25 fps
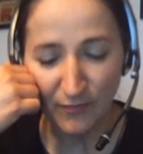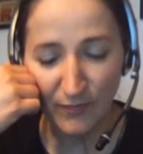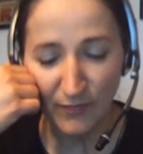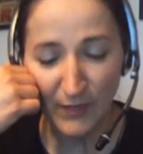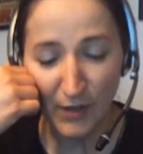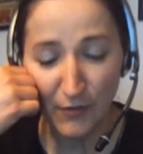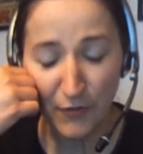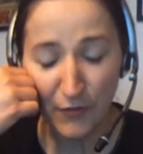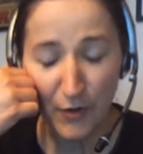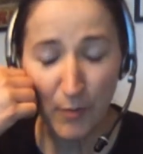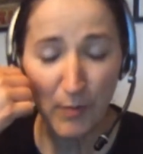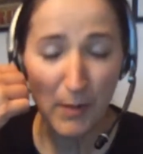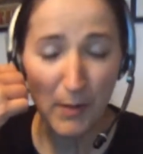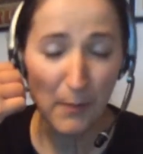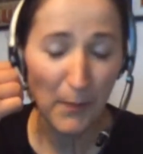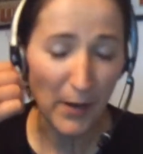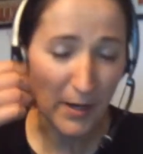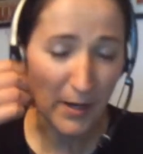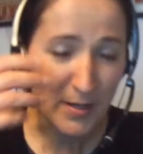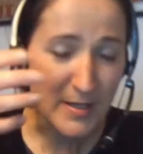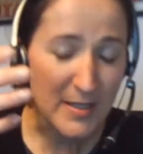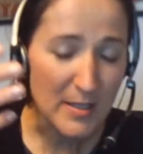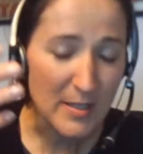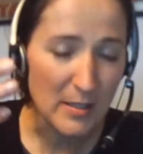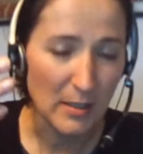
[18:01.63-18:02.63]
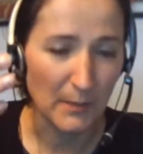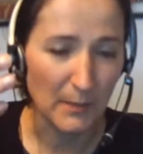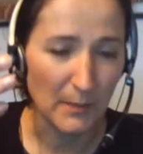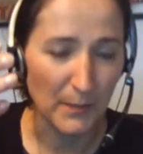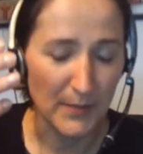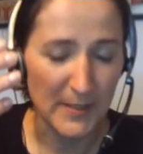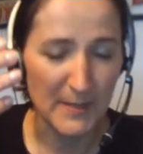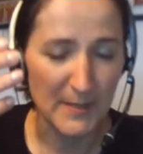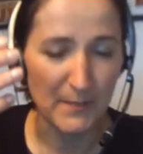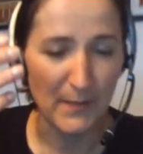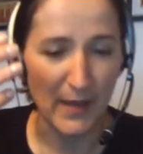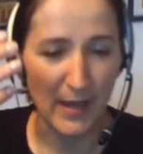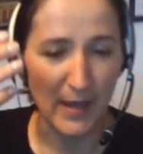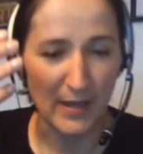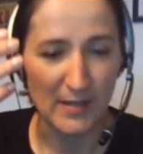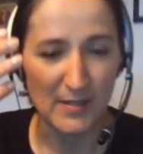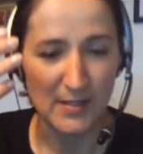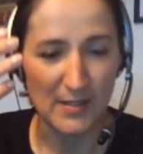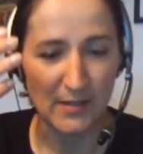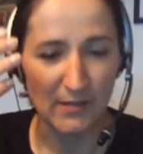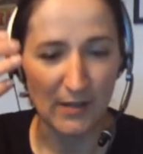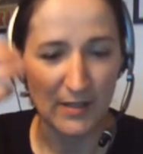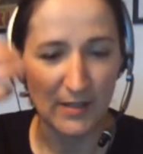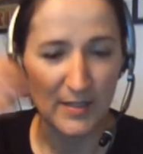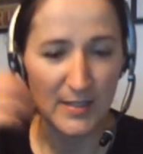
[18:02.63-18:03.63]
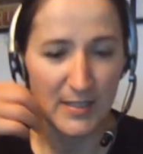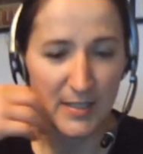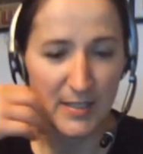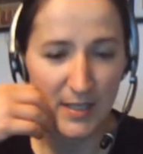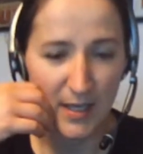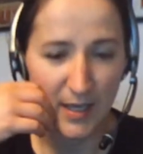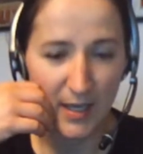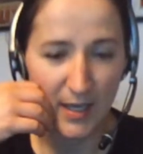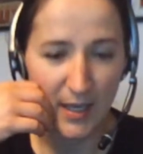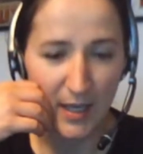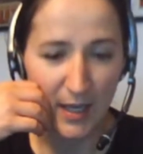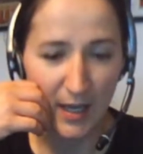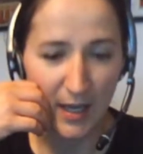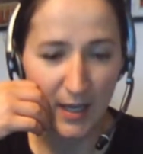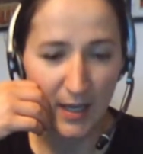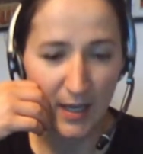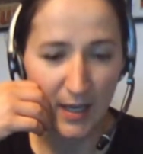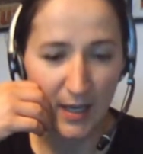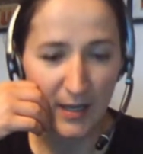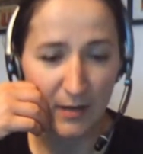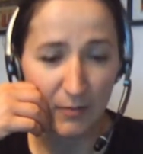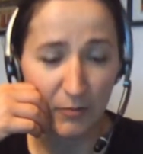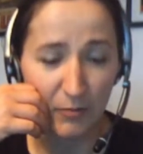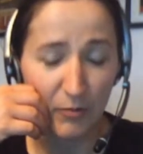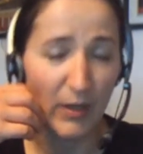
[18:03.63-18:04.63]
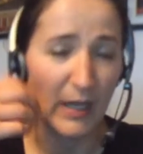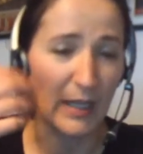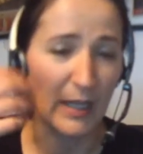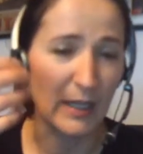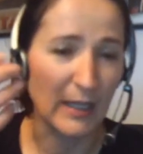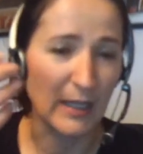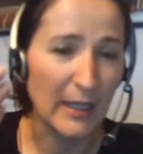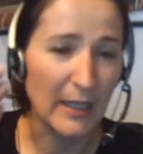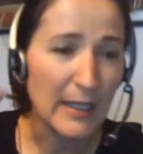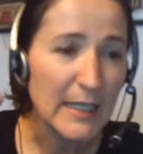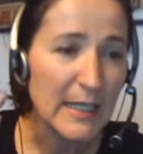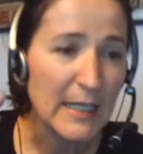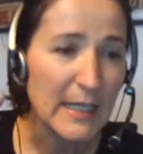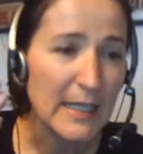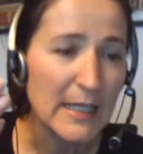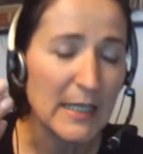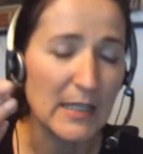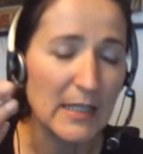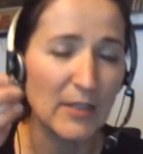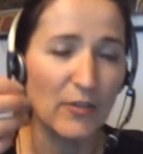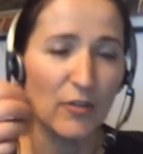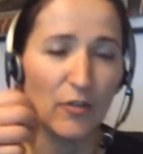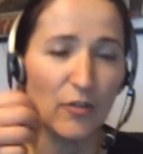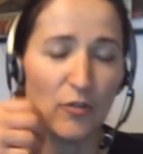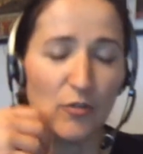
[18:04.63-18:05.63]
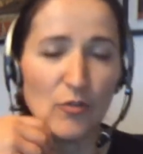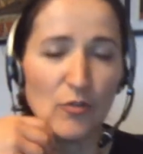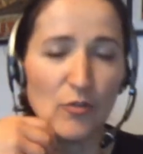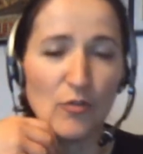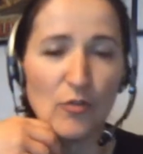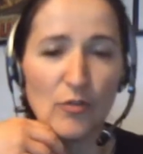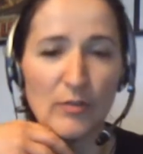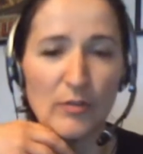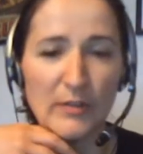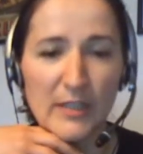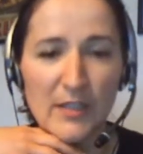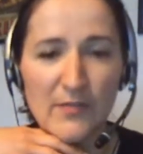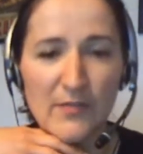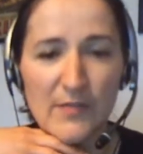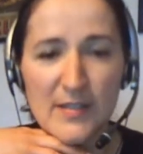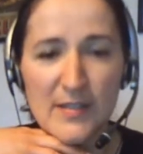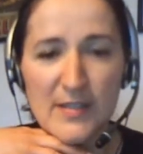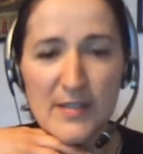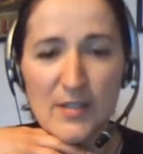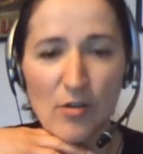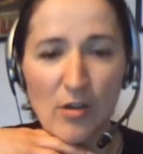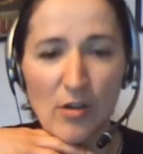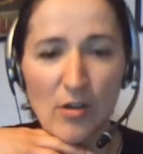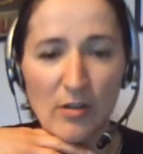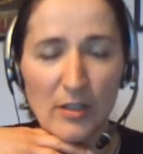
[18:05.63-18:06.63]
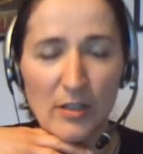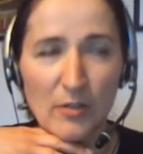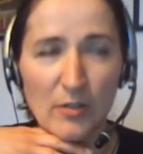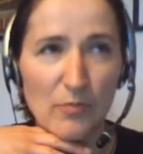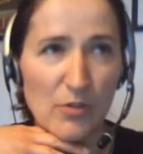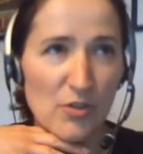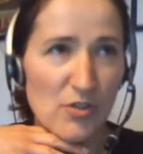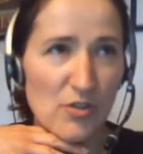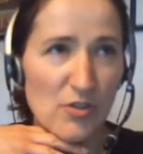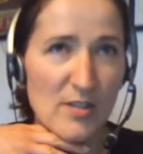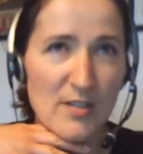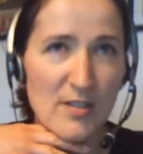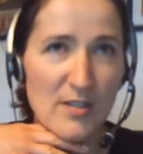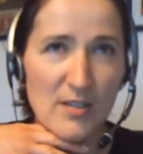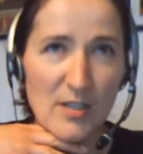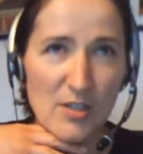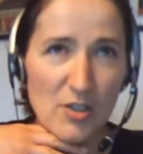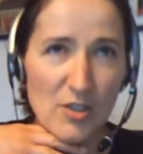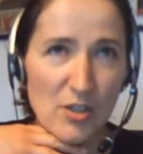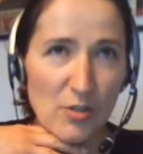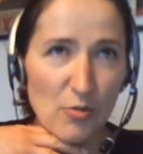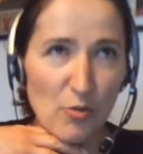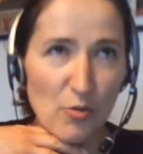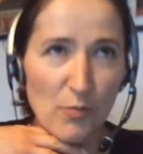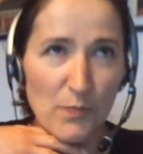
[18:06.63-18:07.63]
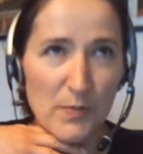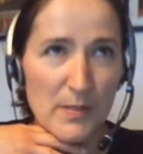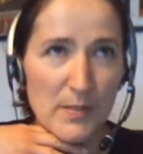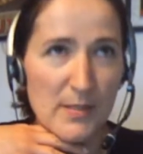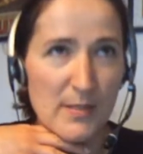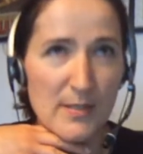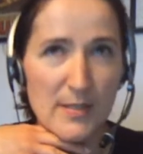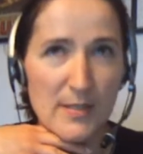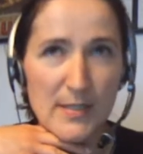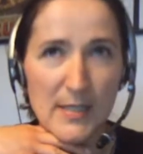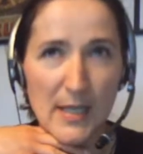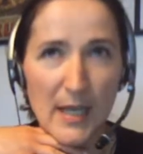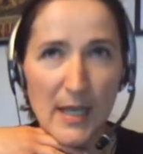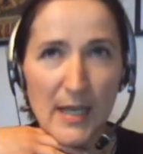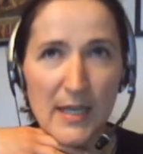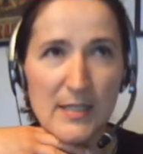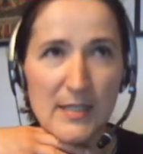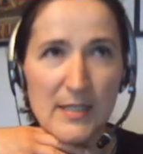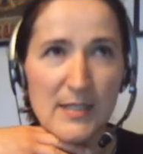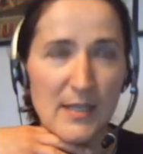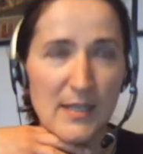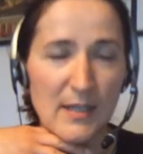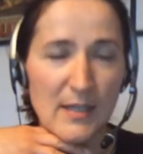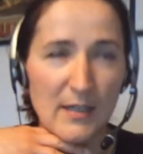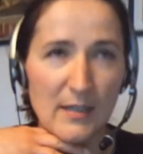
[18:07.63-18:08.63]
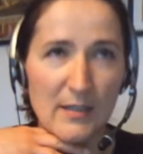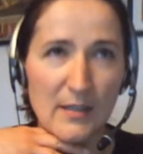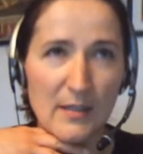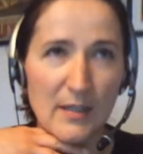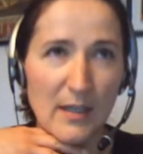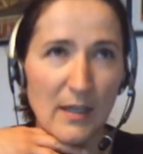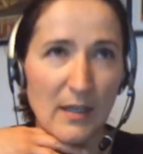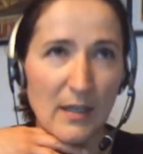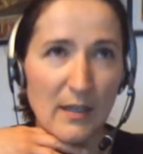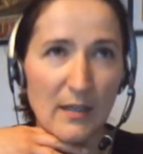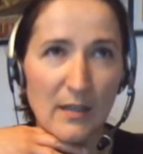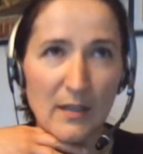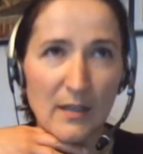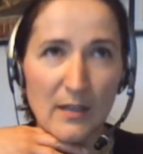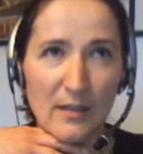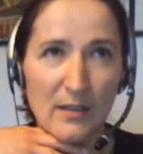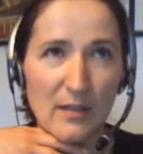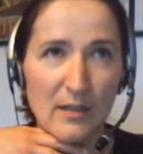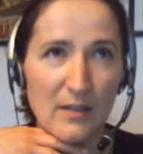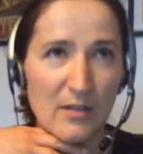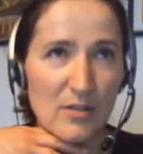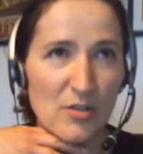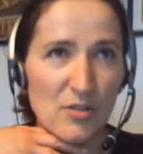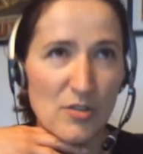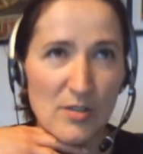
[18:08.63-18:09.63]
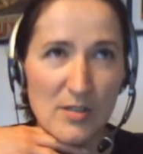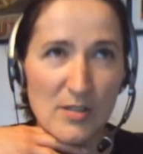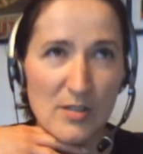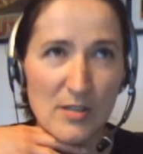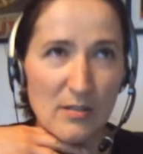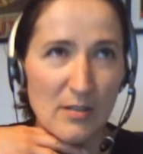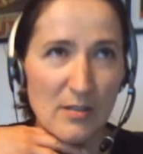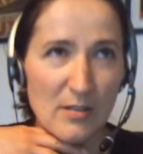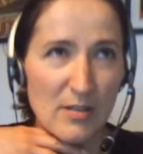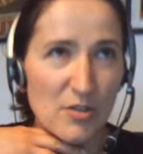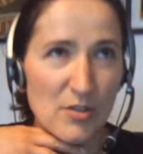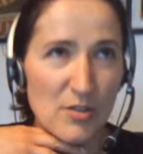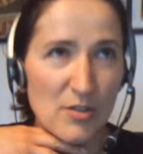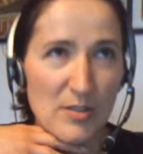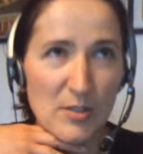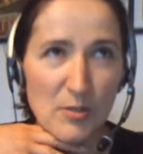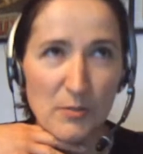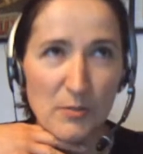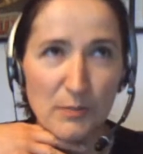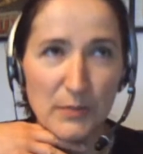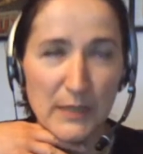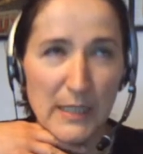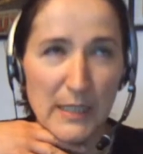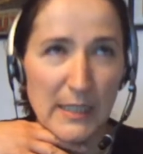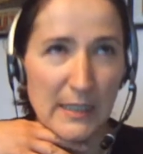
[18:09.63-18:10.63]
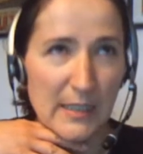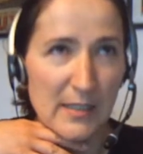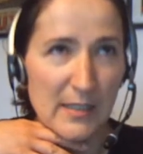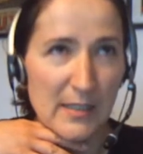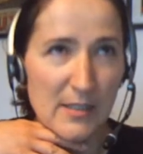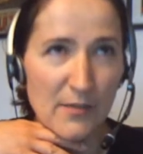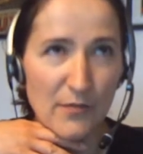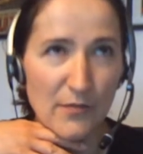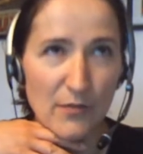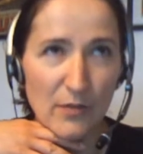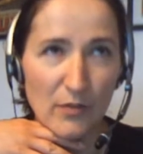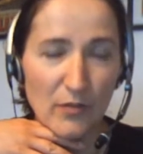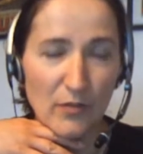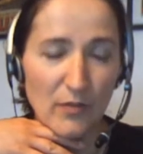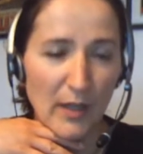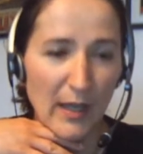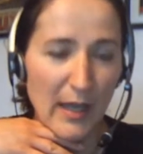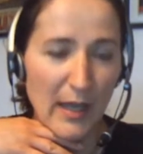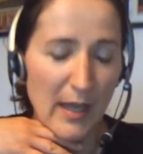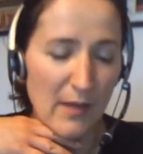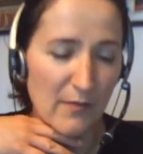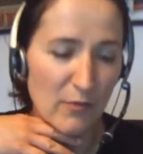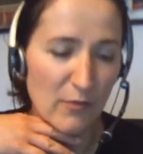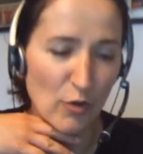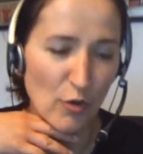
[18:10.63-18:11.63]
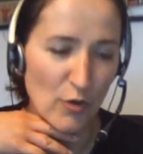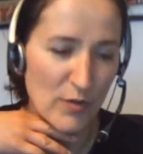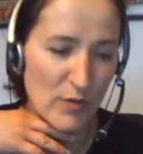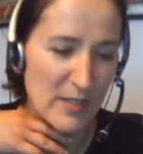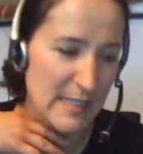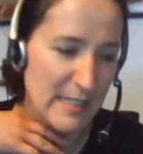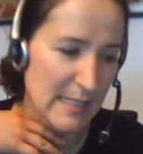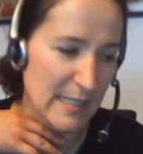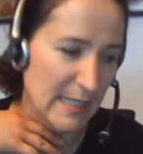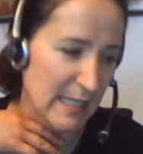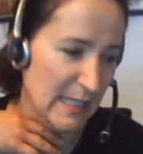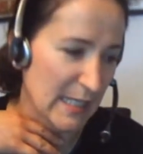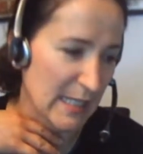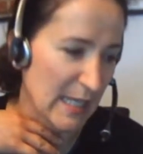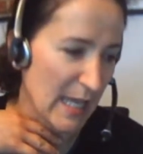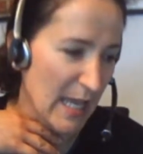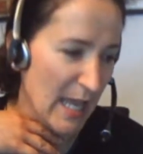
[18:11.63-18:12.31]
From a personal perspective, I say I'm quite lucky to live in Scotland, which is such an open society. I think it's just completely different. I have not seen